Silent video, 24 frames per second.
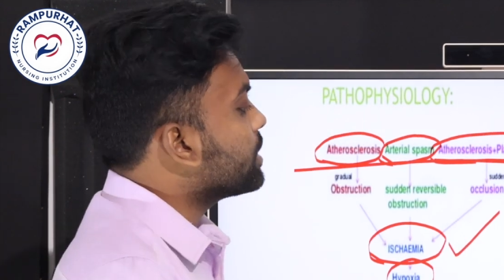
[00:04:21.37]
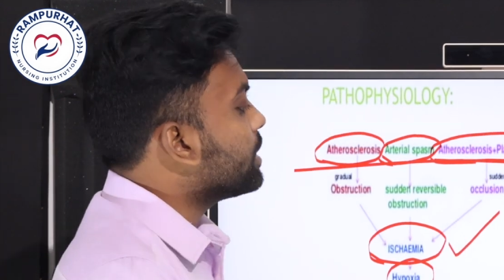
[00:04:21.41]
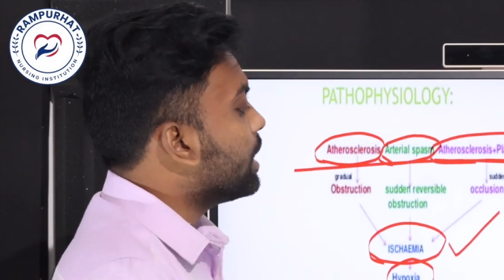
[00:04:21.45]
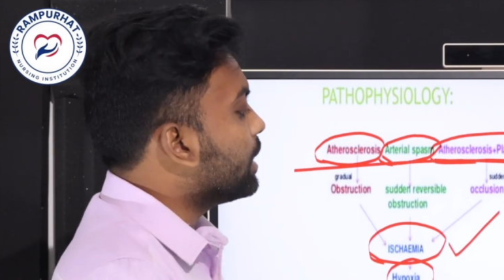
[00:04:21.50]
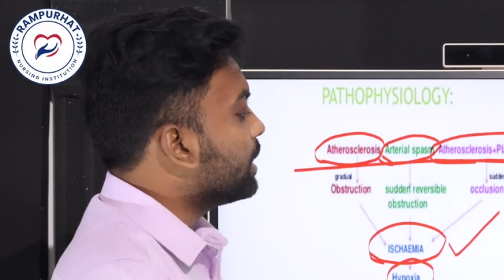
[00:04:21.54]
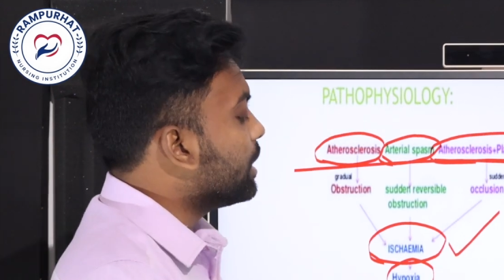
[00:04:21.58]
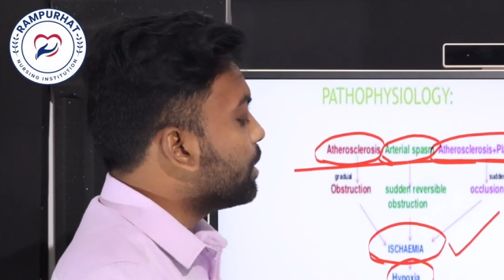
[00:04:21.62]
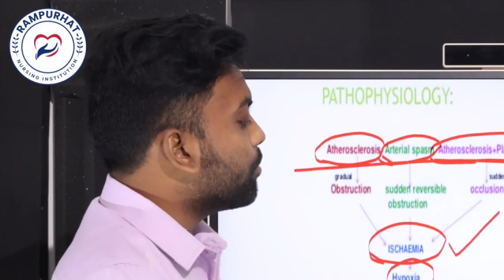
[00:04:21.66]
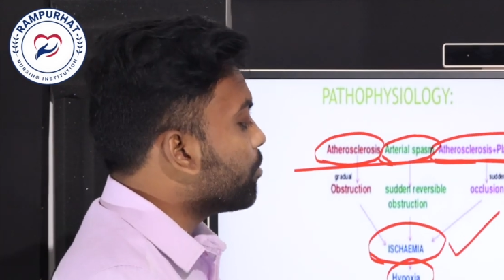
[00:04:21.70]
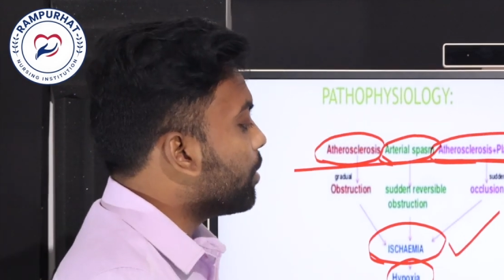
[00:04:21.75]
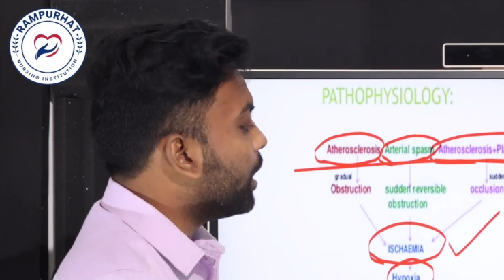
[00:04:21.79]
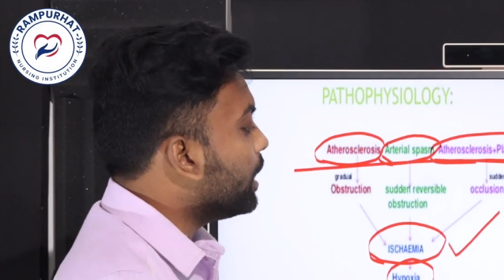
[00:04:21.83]

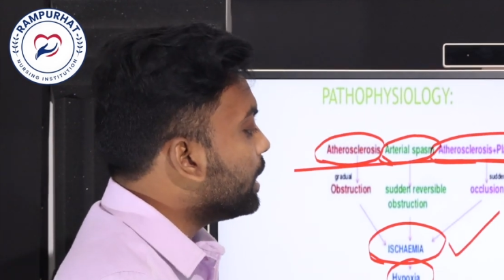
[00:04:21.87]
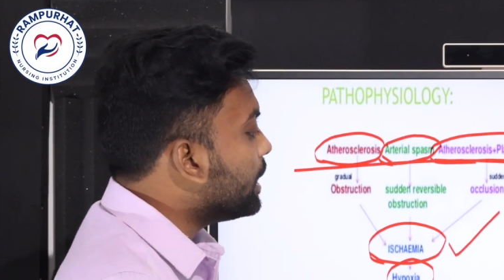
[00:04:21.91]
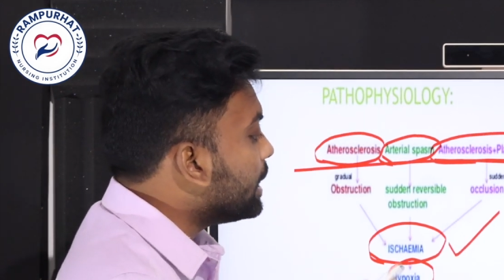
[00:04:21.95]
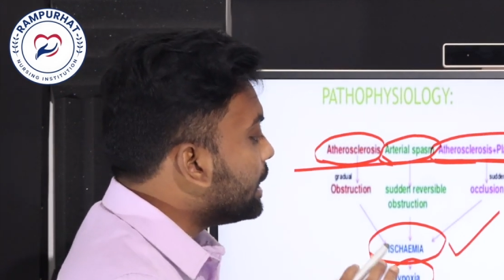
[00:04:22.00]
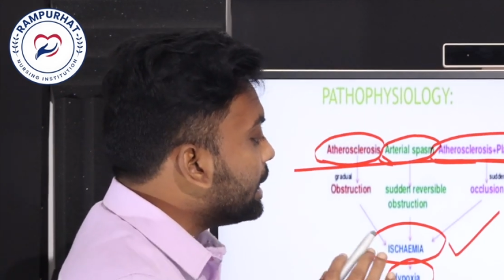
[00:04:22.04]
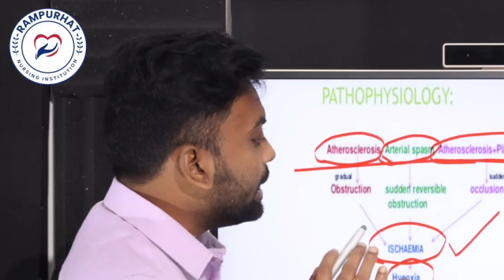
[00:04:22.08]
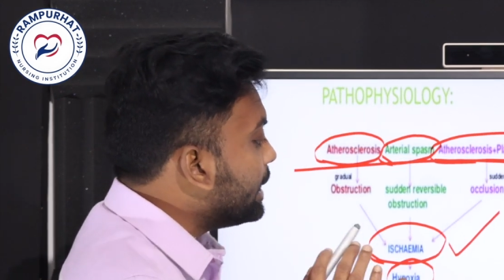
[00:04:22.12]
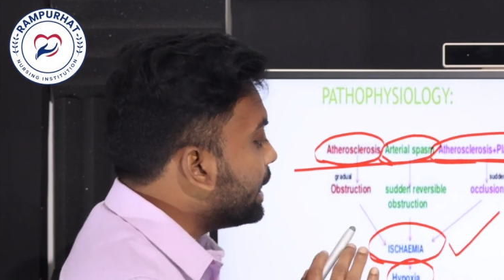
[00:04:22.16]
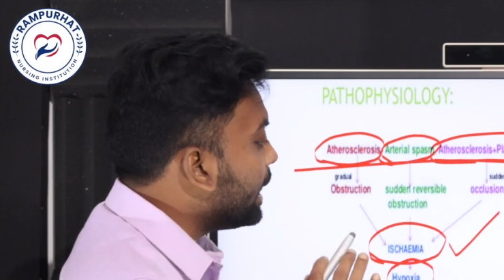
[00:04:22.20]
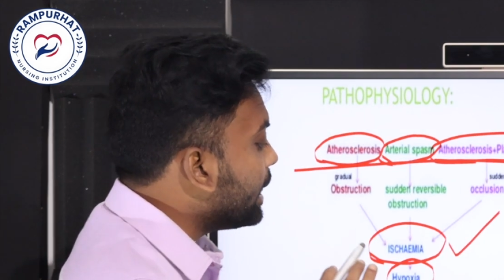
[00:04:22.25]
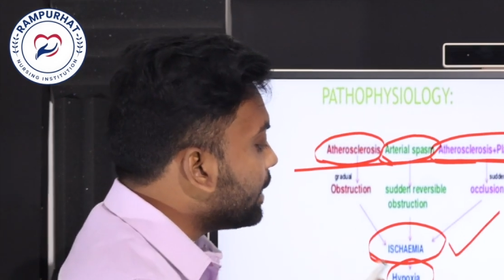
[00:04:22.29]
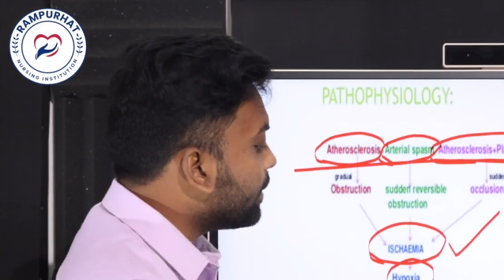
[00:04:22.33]
nothing
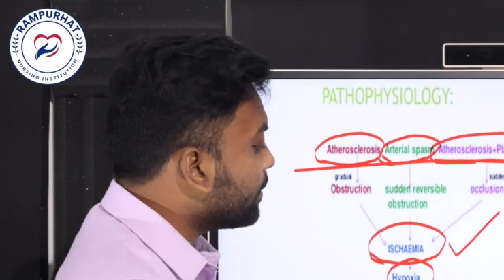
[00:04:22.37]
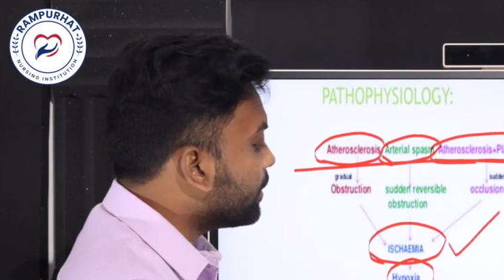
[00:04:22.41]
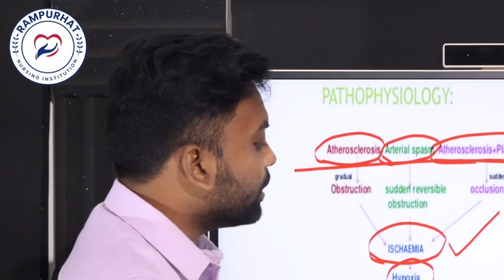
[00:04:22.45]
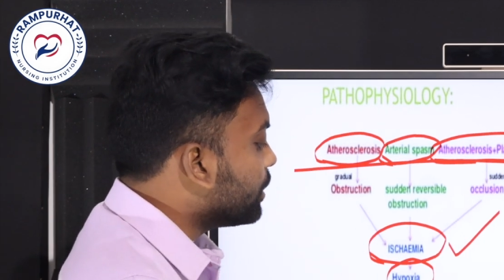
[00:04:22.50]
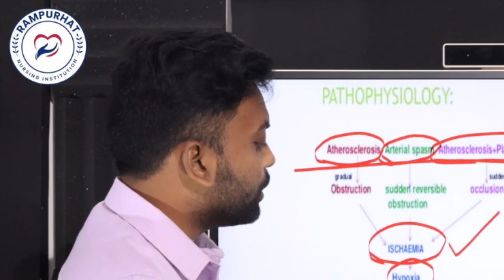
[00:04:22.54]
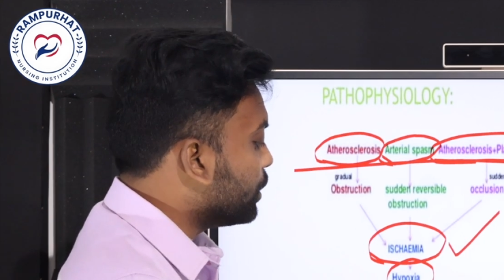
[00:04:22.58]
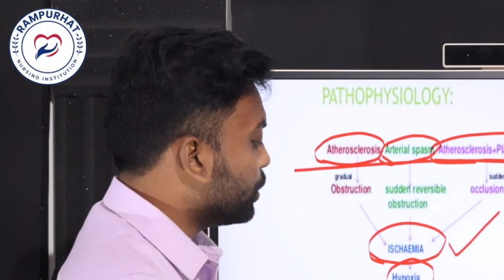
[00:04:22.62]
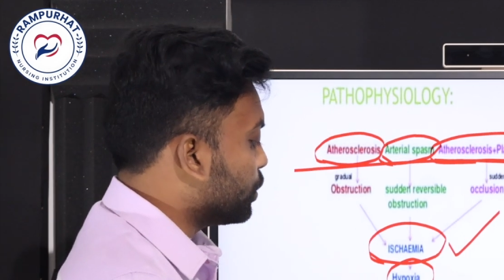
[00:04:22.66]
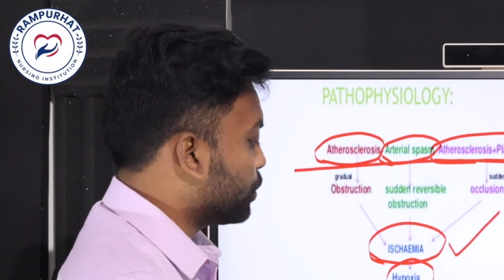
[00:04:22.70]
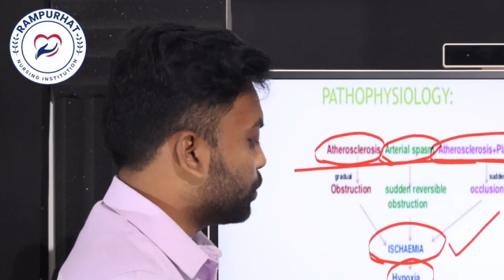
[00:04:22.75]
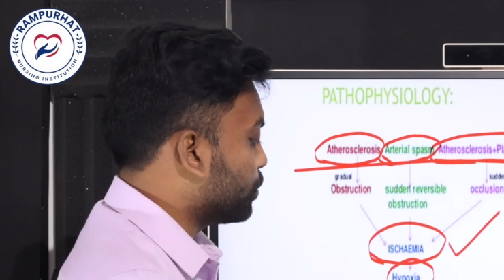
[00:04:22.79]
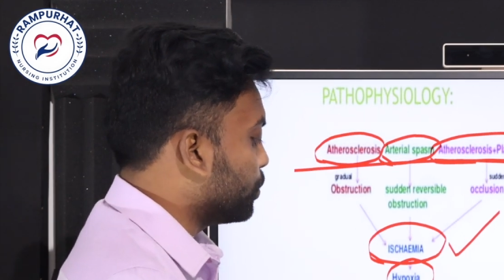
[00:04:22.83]
but death
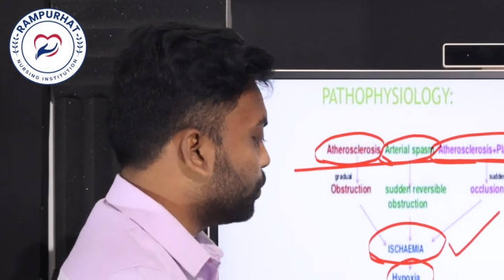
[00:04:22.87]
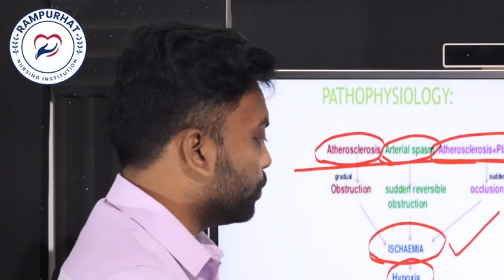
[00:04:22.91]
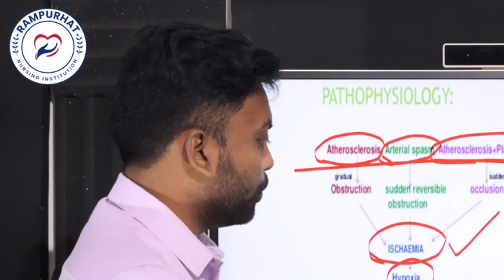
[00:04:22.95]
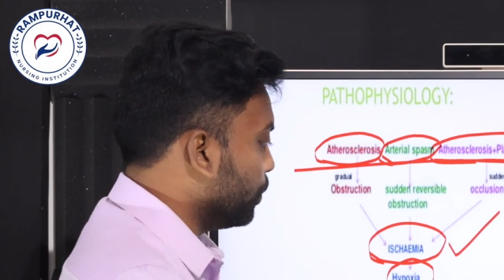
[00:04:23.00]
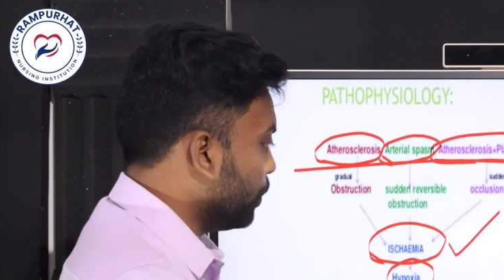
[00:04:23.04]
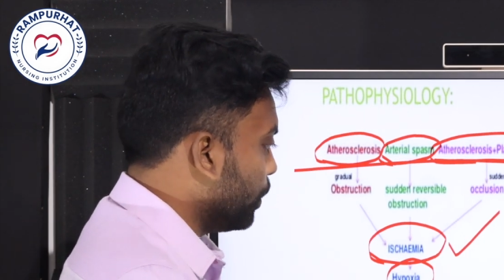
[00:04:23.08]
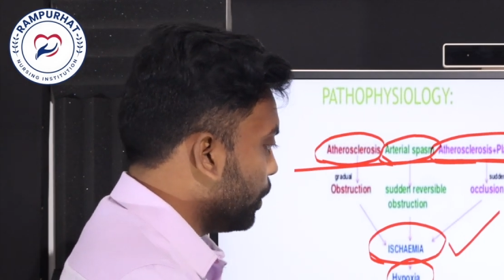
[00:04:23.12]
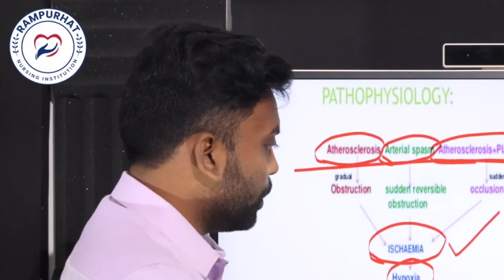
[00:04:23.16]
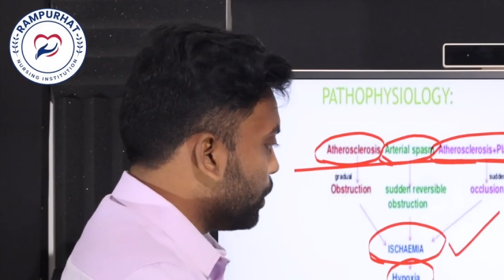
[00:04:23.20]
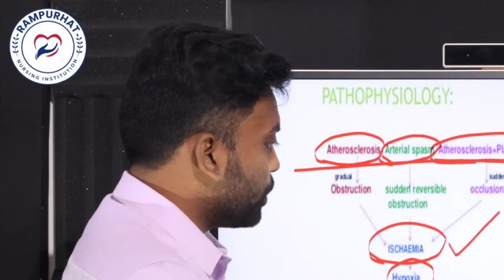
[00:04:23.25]
tissue.